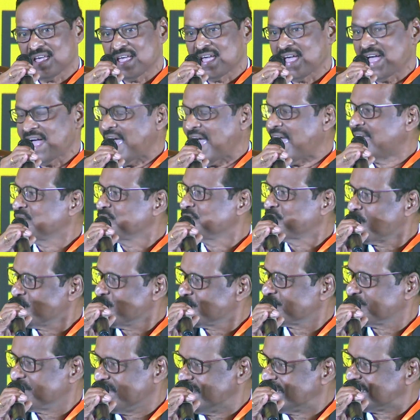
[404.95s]
And most
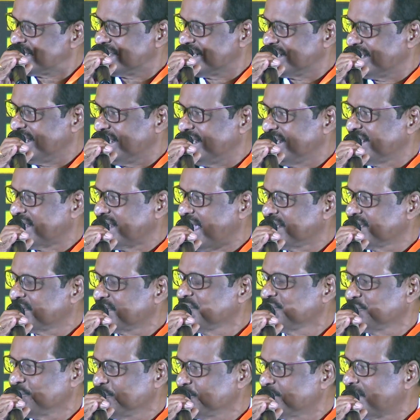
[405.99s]
recently, in
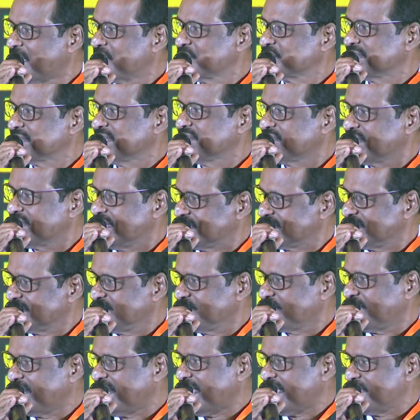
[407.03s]
2013, when
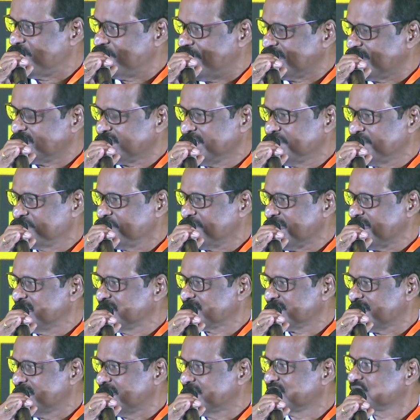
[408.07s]
I met him, he
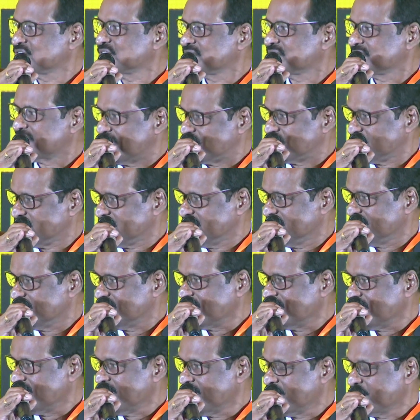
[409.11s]
said, Sachi,
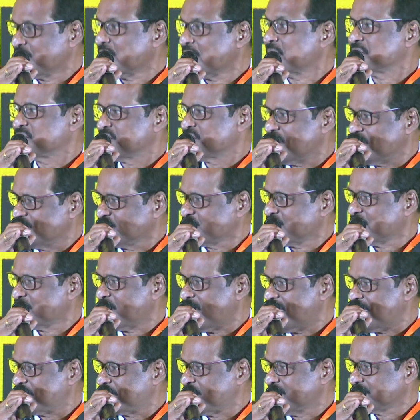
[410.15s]
from Jayanta
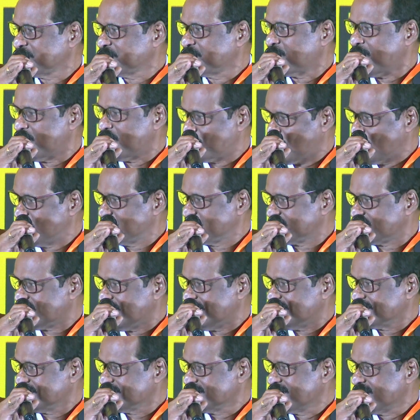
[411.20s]
Mahapatra
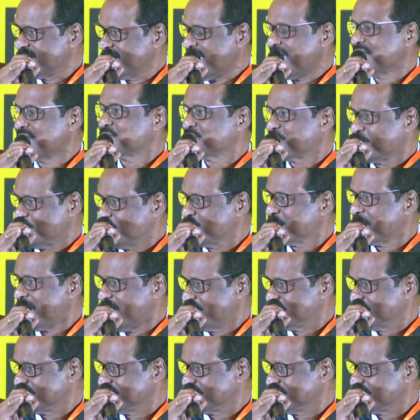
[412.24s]
and Runu Mausi.